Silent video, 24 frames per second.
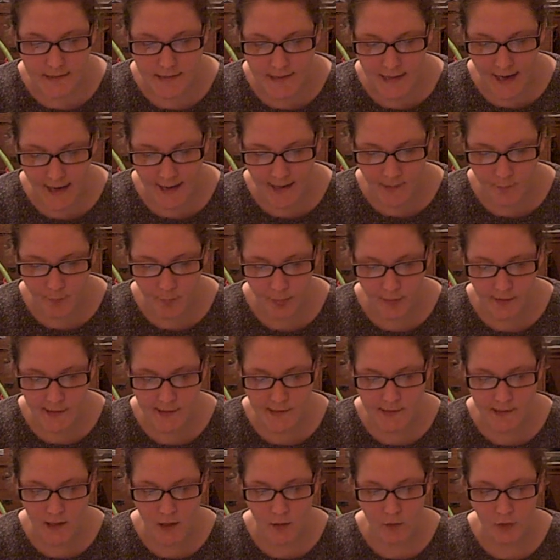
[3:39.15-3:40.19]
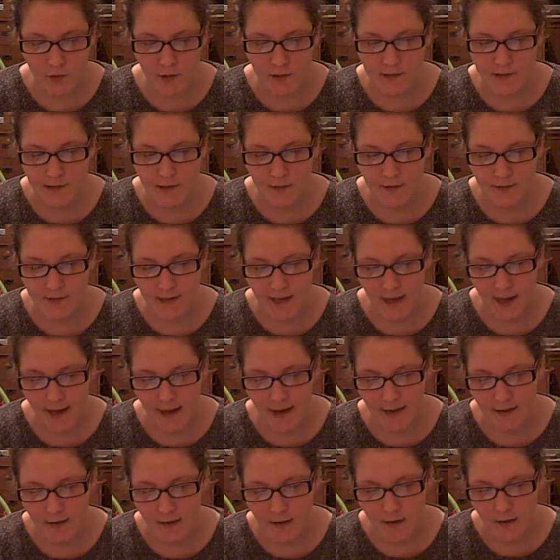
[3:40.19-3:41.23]
Daddy, please don't look so
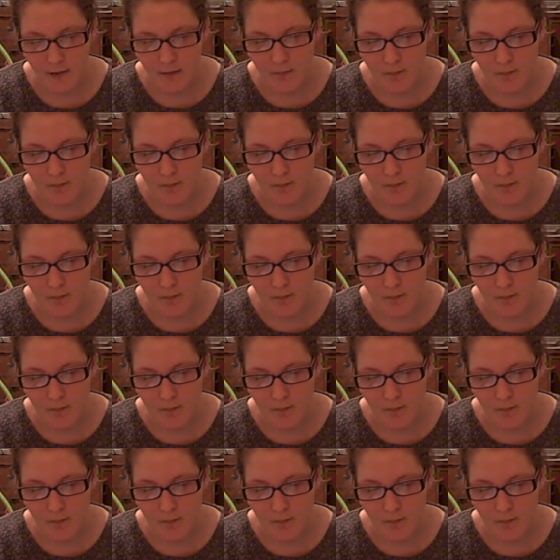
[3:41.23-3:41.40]
sad.